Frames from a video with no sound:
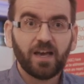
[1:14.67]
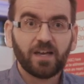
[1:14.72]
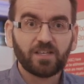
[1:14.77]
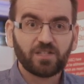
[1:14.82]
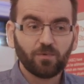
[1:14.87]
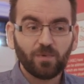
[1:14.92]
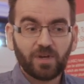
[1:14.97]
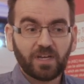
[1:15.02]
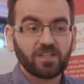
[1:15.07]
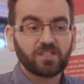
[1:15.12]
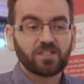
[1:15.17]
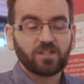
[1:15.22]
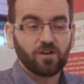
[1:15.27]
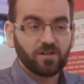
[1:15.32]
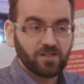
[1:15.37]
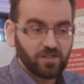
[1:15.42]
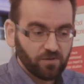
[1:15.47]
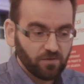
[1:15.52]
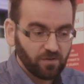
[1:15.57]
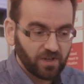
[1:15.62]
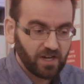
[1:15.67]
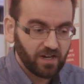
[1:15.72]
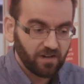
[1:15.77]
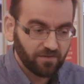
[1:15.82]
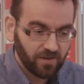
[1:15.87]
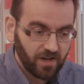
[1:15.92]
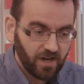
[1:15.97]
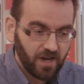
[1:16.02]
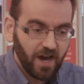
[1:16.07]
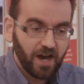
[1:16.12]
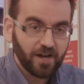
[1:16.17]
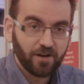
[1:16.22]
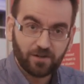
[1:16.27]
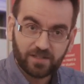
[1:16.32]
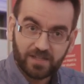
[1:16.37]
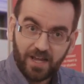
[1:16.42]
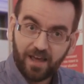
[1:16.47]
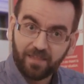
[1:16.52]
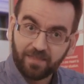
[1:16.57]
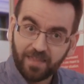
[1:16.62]
And so we can start to kind of
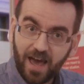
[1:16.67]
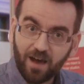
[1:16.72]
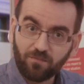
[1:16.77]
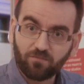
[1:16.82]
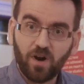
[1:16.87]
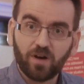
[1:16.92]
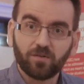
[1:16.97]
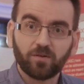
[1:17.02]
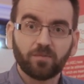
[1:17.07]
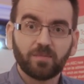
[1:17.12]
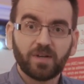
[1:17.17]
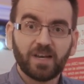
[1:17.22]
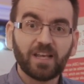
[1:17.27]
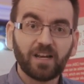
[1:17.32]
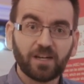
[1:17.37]
understand that problem and